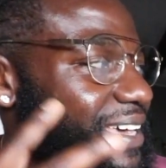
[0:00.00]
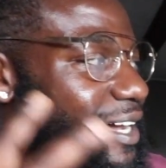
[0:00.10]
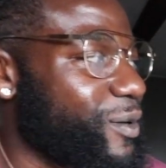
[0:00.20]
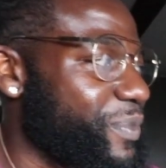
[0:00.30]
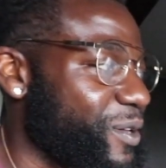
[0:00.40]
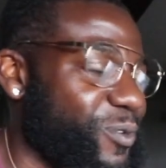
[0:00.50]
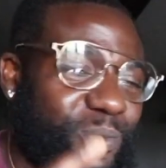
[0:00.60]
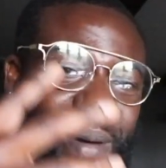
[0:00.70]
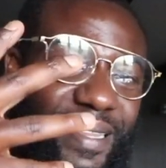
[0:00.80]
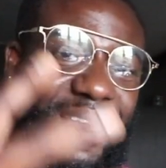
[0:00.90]
helped me
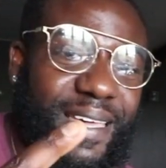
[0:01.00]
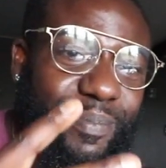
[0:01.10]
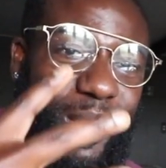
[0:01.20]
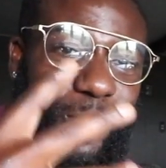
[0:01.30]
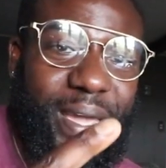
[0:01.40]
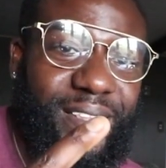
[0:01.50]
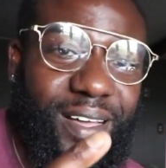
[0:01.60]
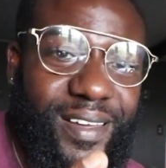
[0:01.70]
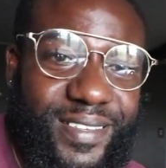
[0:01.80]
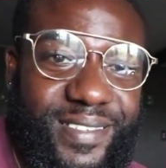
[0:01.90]
with my weight
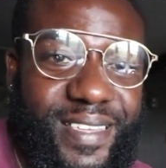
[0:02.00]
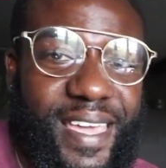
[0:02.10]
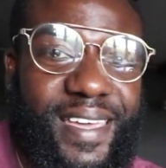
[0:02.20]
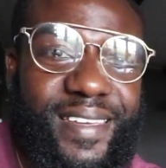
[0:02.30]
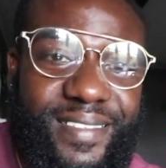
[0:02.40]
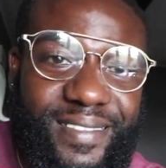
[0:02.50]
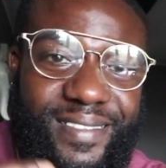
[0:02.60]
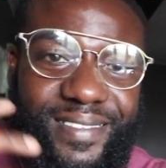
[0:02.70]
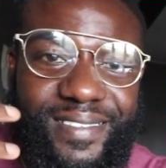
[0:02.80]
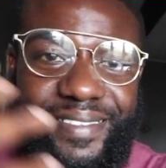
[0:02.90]
loss and